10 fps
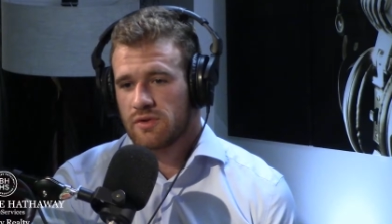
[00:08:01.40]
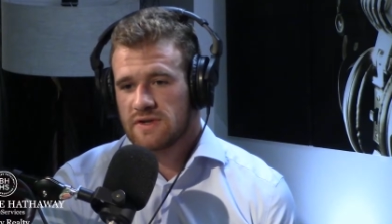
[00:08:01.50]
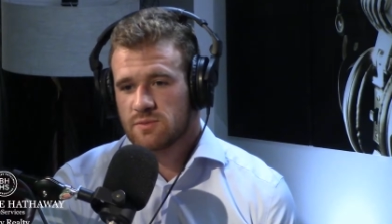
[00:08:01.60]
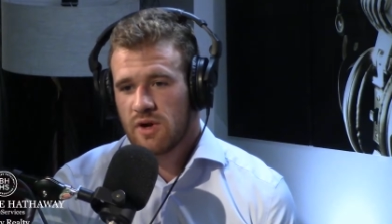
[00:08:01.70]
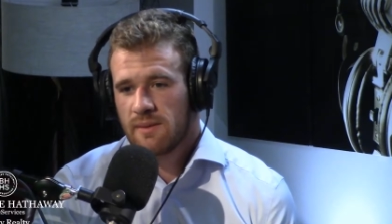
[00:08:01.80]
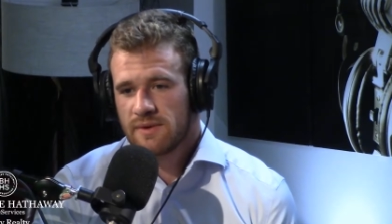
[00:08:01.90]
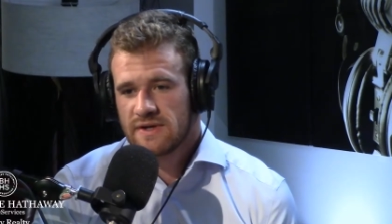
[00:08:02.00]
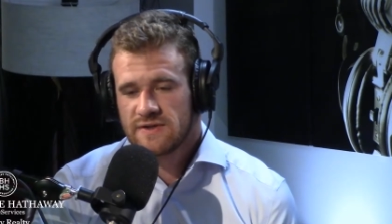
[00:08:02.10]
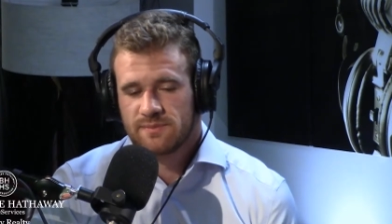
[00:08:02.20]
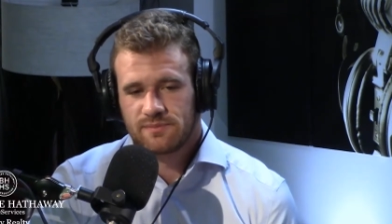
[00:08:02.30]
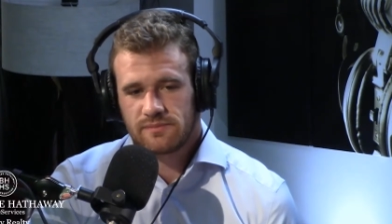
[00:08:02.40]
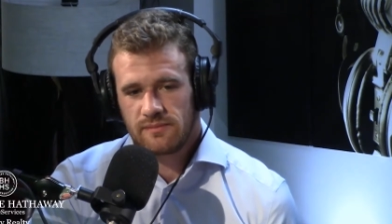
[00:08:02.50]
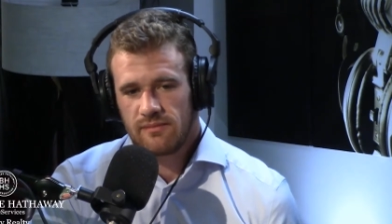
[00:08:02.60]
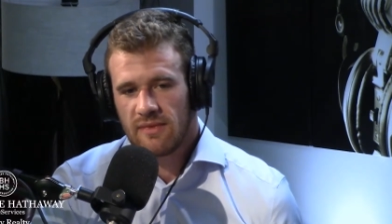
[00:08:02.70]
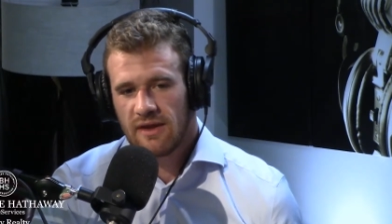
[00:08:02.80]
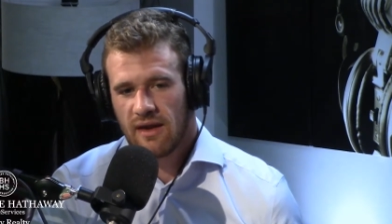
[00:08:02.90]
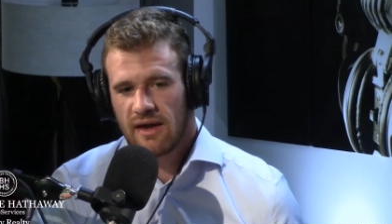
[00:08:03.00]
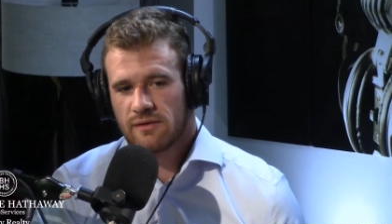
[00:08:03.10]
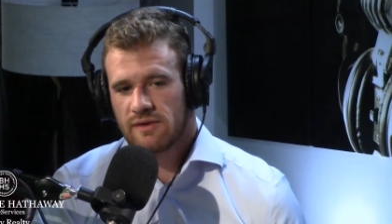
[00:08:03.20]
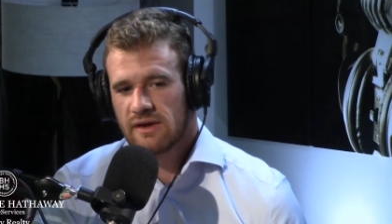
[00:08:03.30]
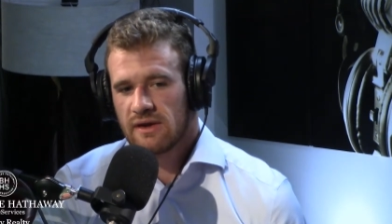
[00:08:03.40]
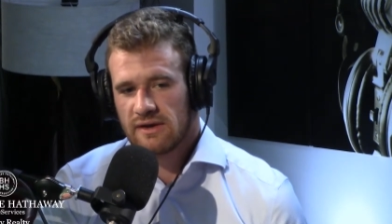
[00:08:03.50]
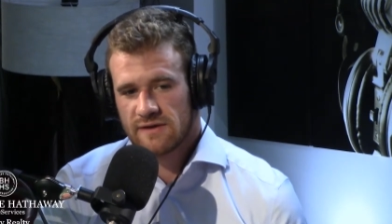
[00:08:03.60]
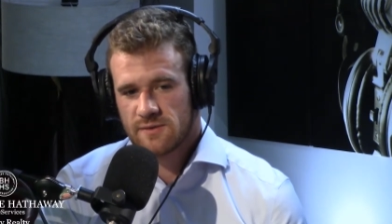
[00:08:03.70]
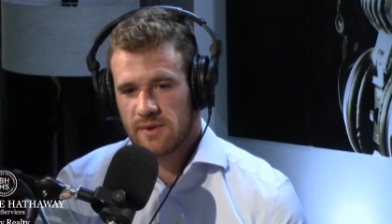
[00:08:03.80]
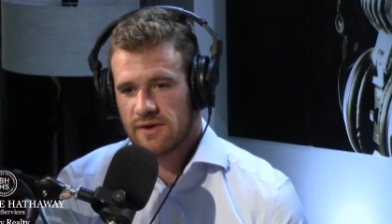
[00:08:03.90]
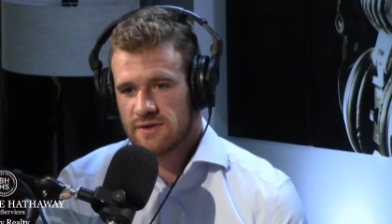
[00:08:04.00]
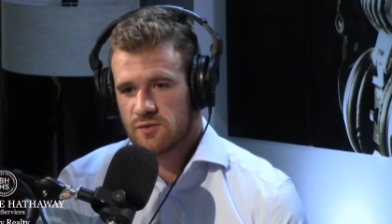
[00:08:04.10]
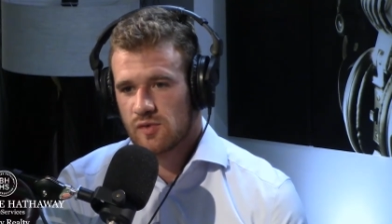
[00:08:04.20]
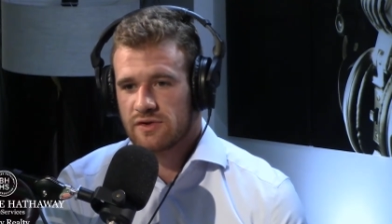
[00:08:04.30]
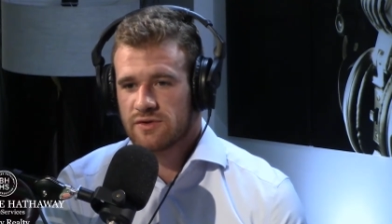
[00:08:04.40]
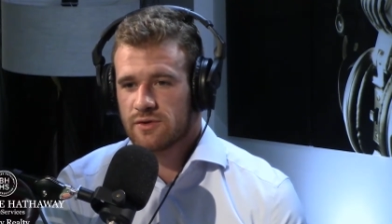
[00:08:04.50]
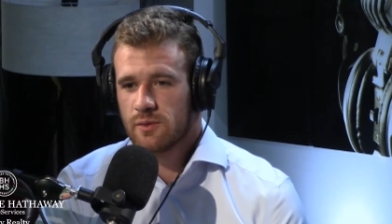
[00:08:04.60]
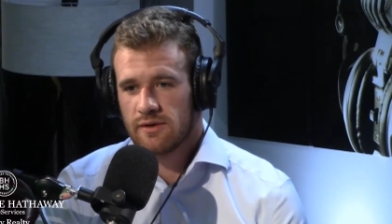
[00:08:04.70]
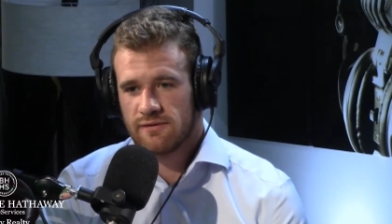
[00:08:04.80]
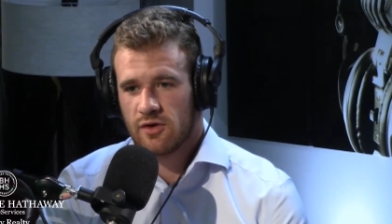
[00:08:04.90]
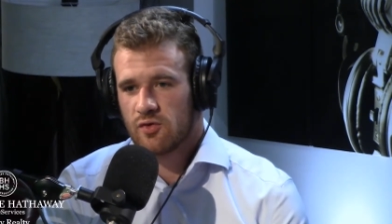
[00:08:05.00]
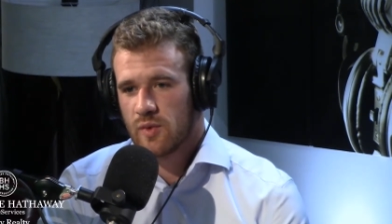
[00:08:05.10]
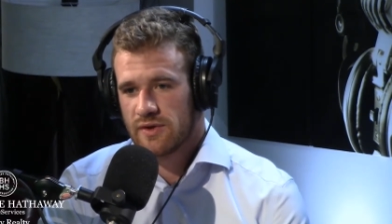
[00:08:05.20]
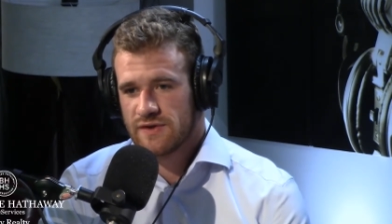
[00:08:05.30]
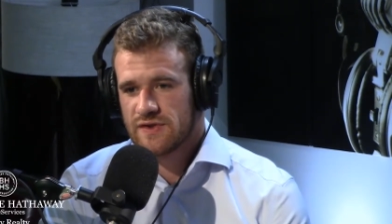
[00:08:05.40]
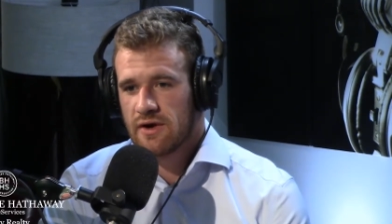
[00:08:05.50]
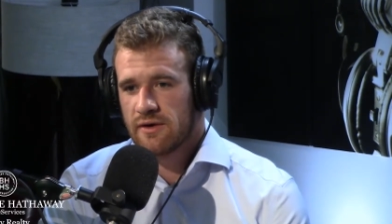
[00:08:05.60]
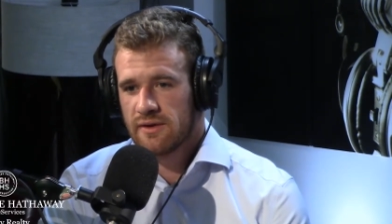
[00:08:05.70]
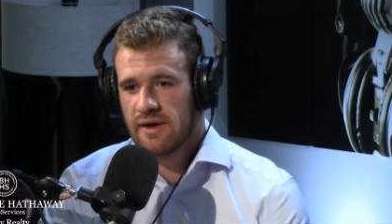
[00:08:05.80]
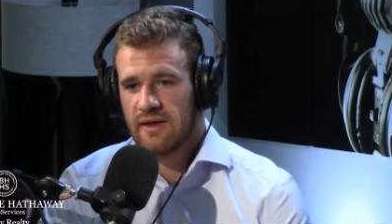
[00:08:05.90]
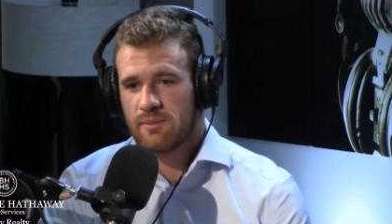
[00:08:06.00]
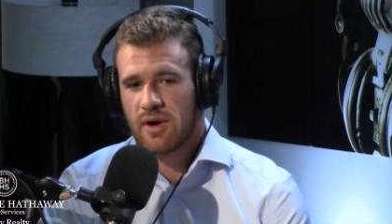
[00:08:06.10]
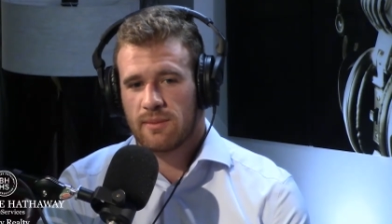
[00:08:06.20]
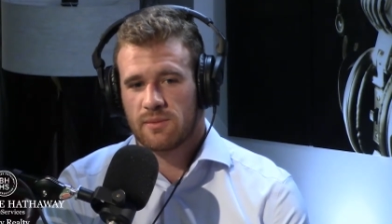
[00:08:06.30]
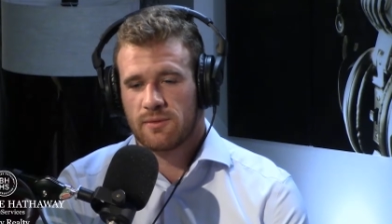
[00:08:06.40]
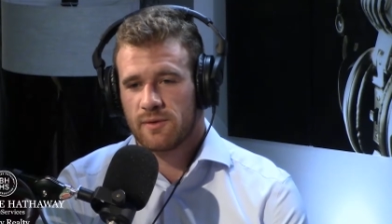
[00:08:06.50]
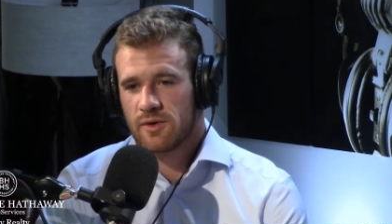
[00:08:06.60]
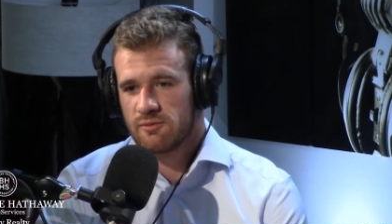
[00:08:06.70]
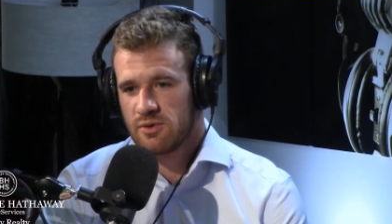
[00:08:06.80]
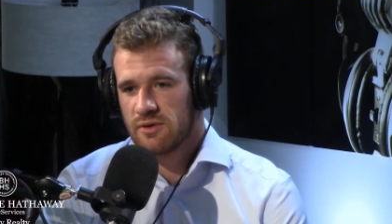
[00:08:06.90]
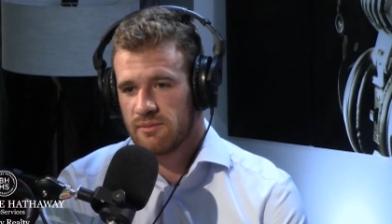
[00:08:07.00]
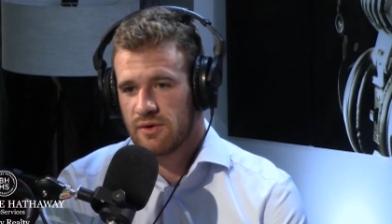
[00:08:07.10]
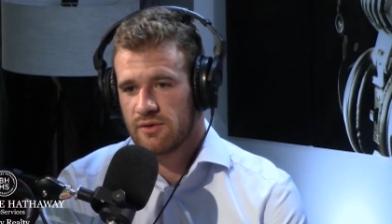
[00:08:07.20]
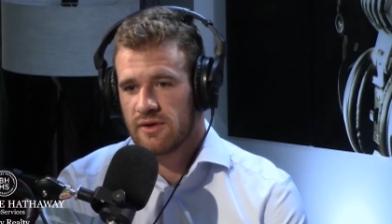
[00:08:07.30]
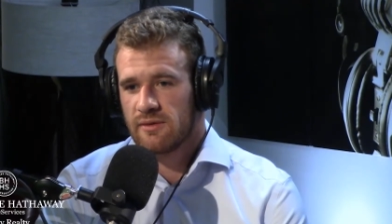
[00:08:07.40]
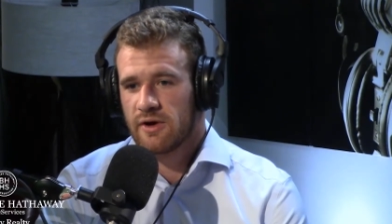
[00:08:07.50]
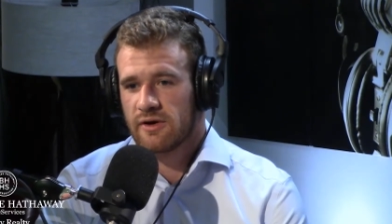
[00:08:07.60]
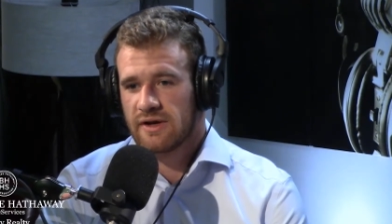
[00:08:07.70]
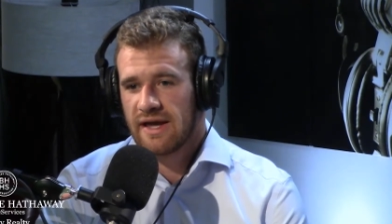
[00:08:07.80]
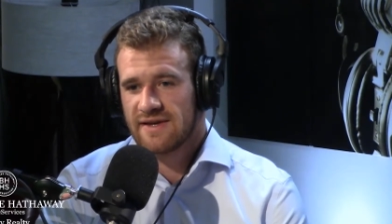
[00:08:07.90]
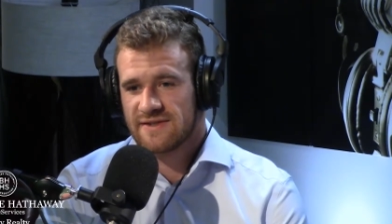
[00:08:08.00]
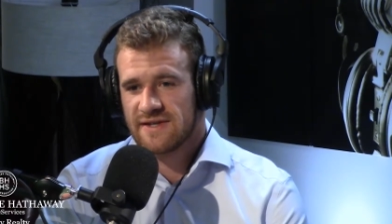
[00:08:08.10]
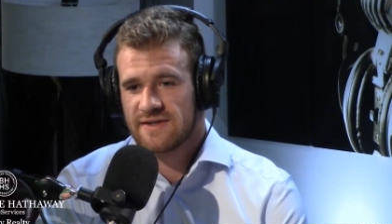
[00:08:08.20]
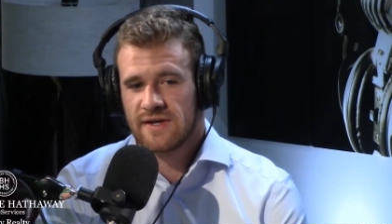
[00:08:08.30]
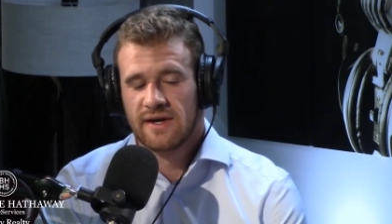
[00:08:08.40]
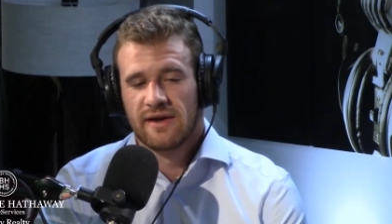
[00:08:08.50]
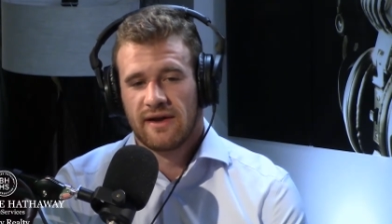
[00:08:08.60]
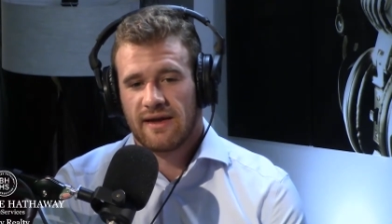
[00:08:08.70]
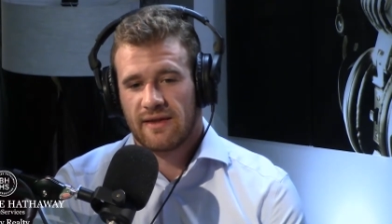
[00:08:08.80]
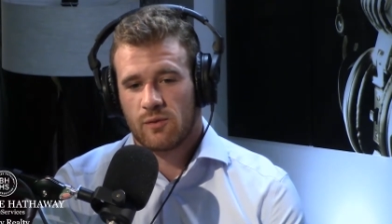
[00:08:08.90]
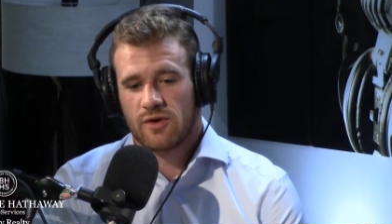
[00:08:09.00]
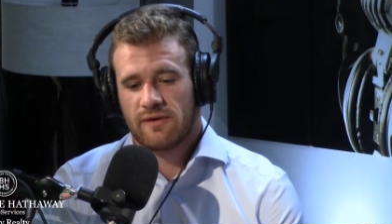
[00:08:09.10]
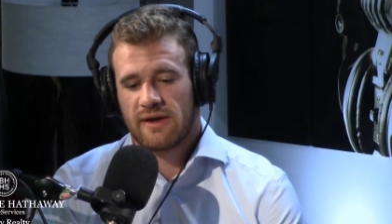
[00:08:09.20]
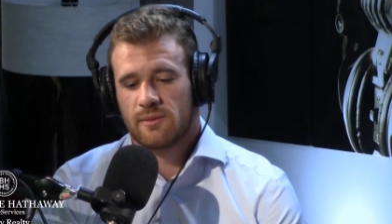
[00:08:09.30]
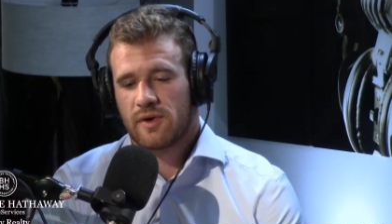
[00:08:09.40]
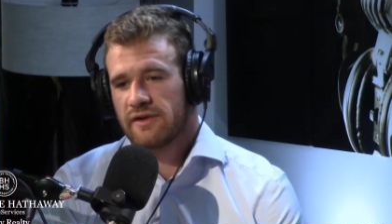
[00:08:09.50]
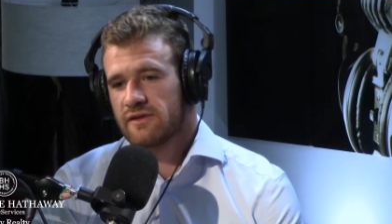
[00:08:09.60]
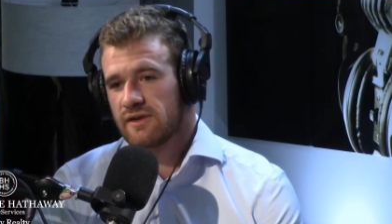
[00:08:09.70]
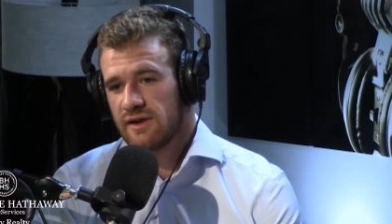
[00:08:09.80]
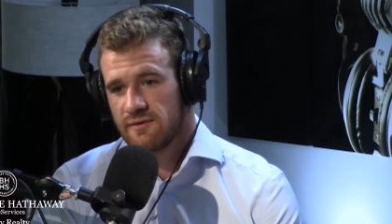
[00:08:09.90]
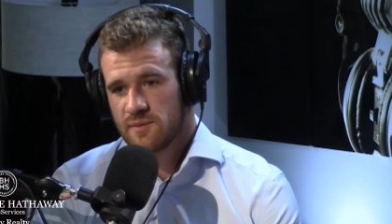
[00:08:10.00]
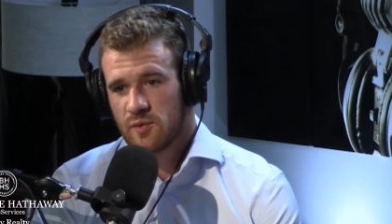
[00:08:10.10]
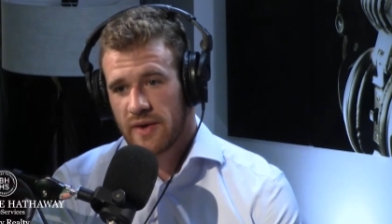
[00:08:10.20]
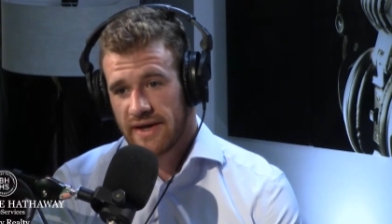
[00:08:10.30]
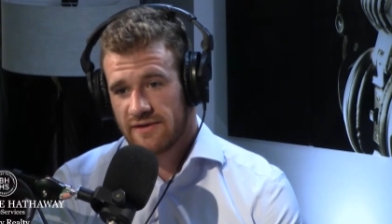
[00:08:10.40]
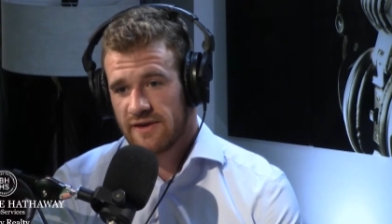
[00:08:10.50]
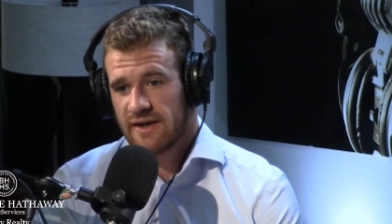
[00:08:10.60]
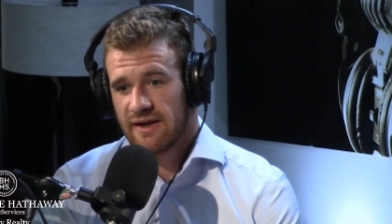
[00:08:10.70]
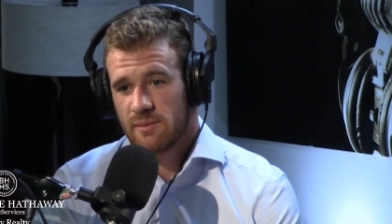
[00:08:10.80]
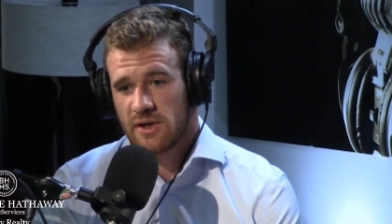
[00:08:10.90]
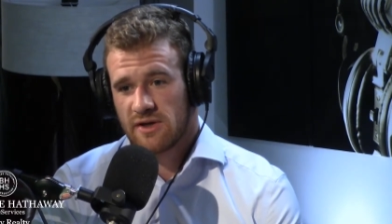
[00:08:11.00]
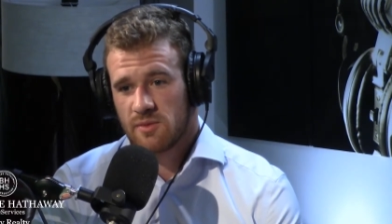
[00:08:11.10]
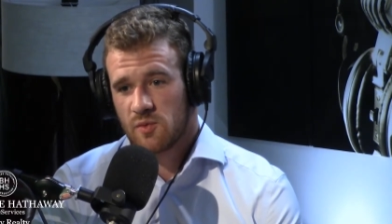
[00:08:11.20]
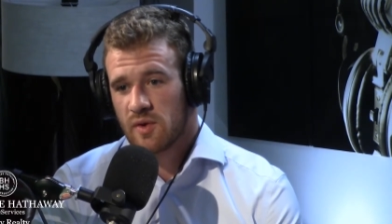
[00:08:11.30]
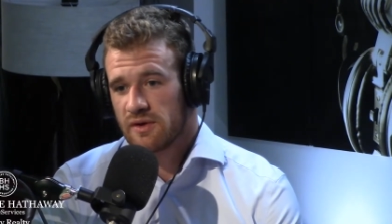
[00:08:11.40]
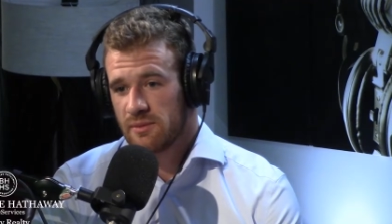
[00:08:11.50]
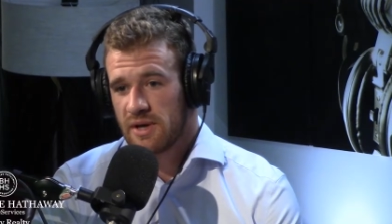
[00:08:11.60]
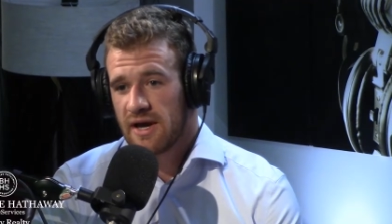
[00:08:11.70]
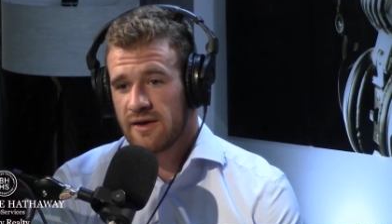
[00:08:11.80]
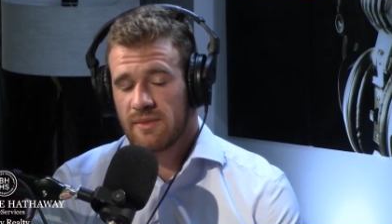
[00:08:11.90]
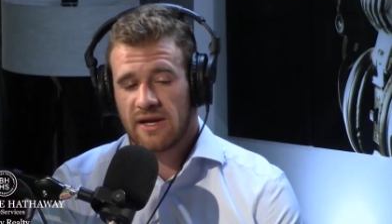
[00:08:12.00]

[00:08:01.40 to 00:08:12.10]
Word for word: properties, I don't think an experienced realtor would have known where to start, and they probably would have put them both on the market as is, and they would have had to practically give them away to get anybody to be willing to buy them.